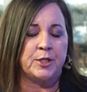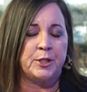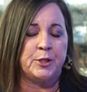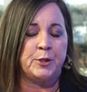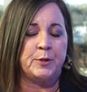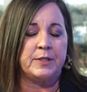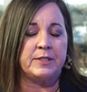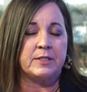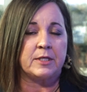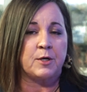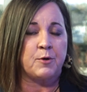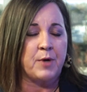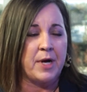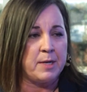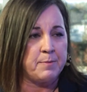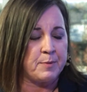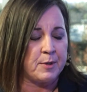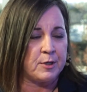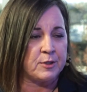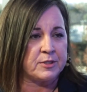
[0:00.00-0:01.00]
who is a
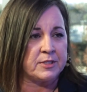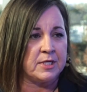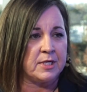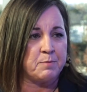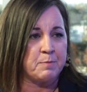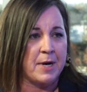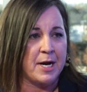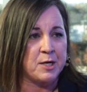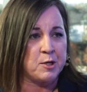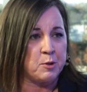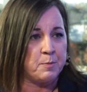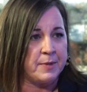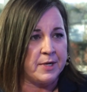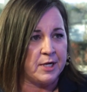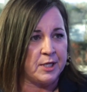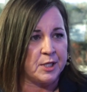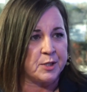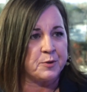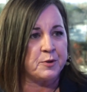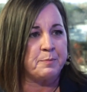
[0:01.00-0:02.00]
great person, Michael
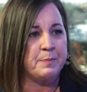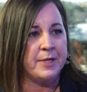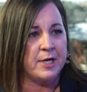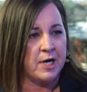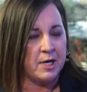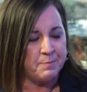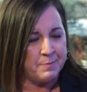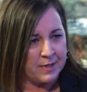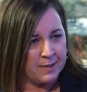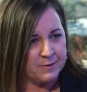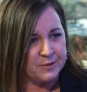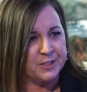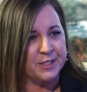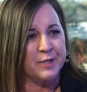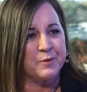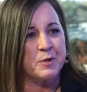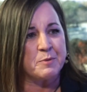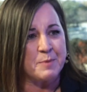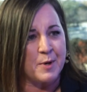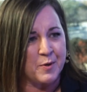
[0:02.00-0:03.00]
Butler with Beyond
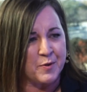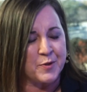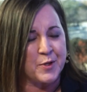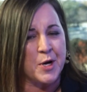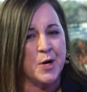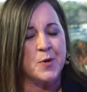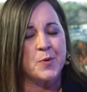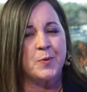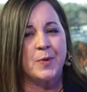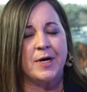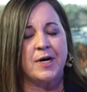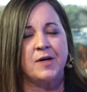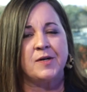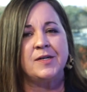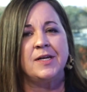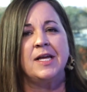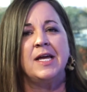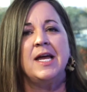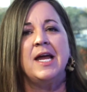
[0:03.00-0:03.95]
Publishing, we both know well.